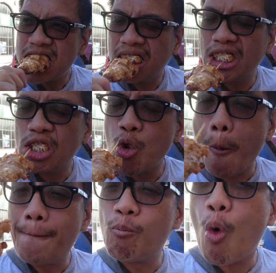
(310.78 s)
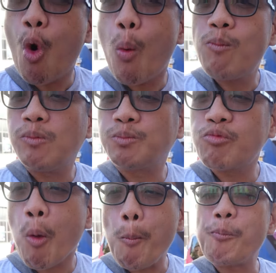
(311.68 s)
after taking that big bite.
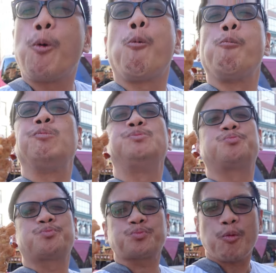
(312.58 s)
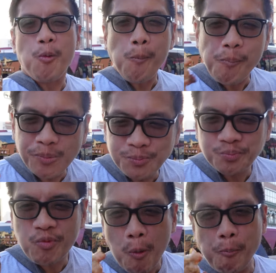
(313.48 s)
Mm. chicken.
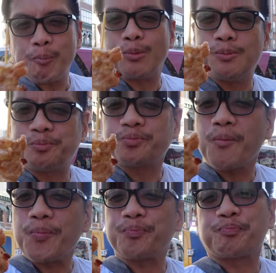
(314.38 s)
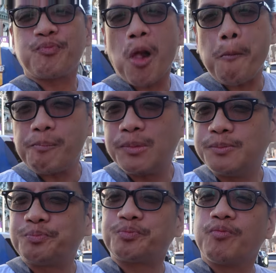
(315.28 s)
I have knee gristle, drumstick,
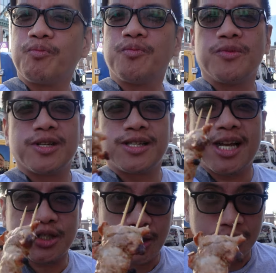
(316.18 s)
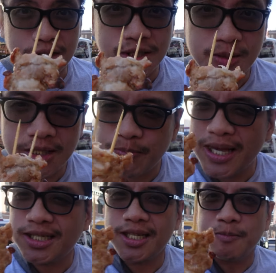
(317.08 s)
wing, or gizzard. So that sauce
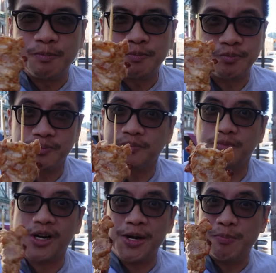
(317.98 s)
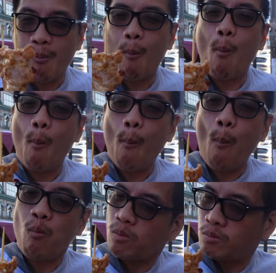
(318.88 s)
makes it, right? Yeah,
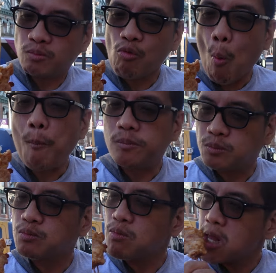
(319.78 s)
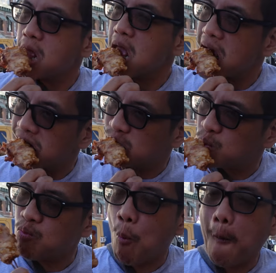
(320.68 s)
that sauce is really good.
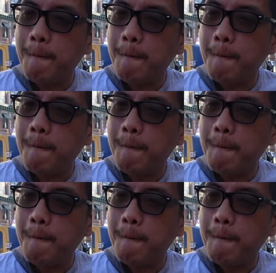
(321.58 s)
Mm.